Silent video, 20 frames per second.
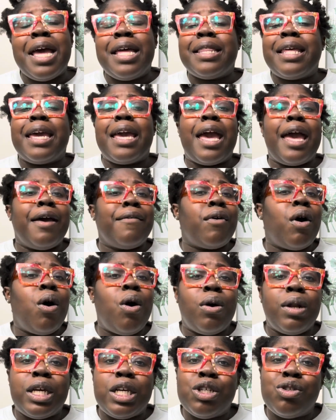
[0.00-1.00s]
they have
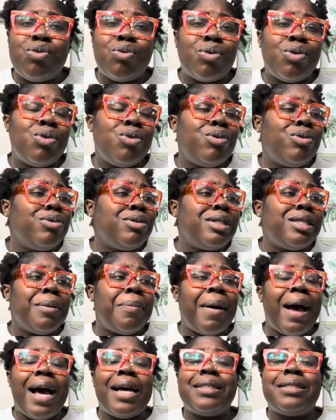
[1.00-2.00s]
all these rules,
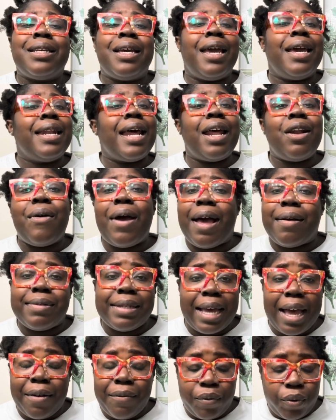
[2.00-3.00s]
deposit, and I don't have
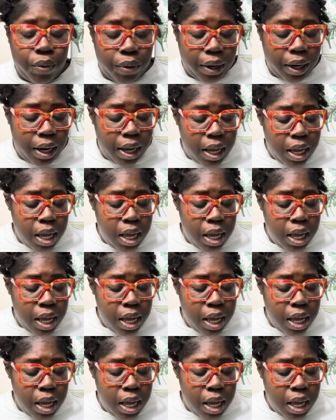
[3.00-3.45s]
time for it.